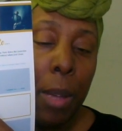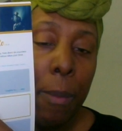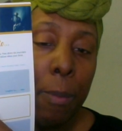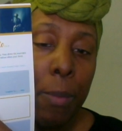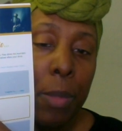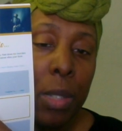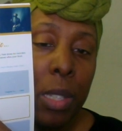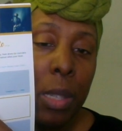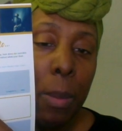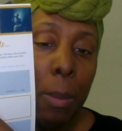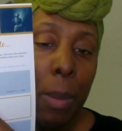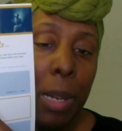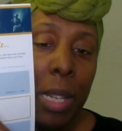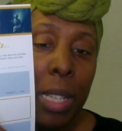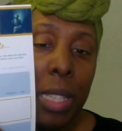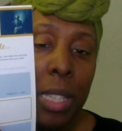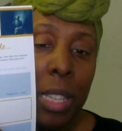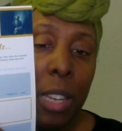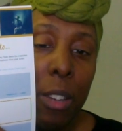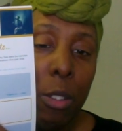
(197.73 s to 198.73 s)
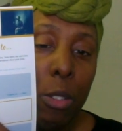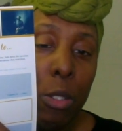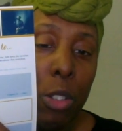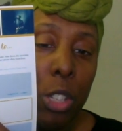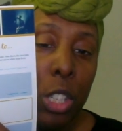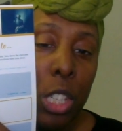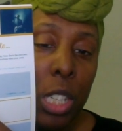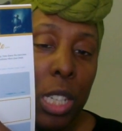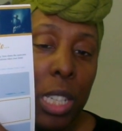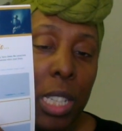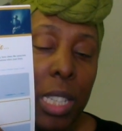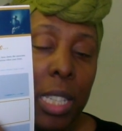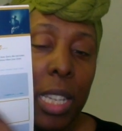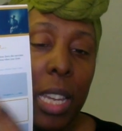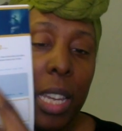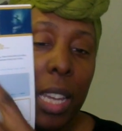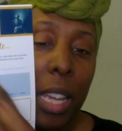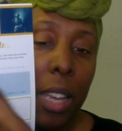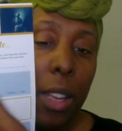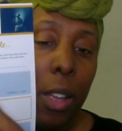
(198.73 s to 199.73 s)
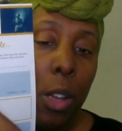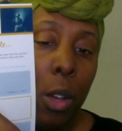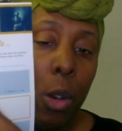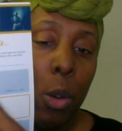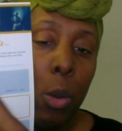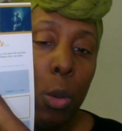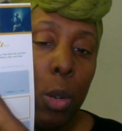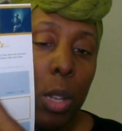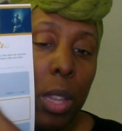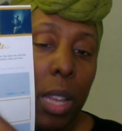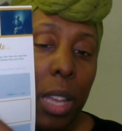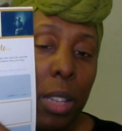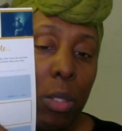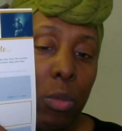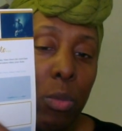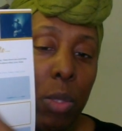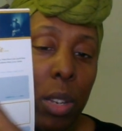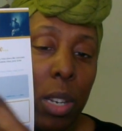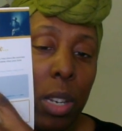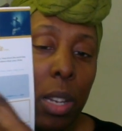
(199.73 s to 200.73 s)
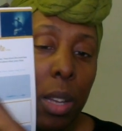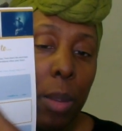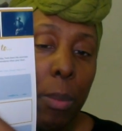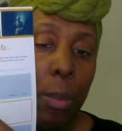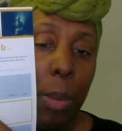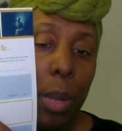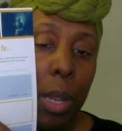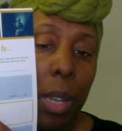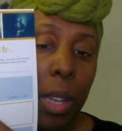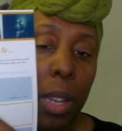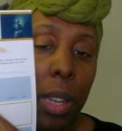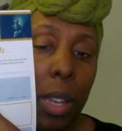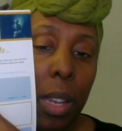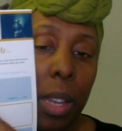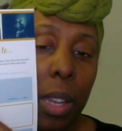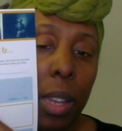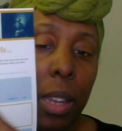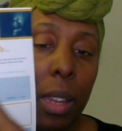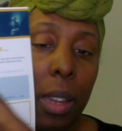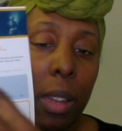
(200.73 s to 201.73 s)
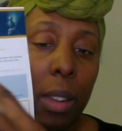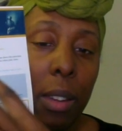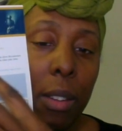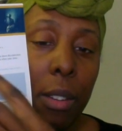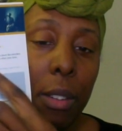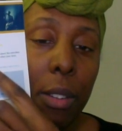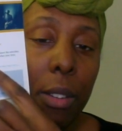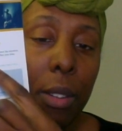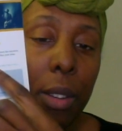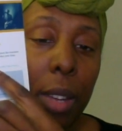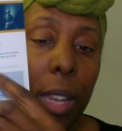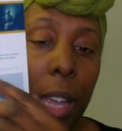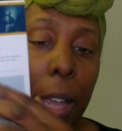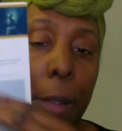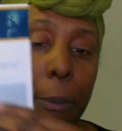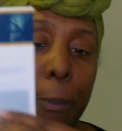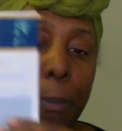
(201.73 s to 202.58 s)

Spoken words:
stability or agility. Yeah, all of that's written up here. Okay,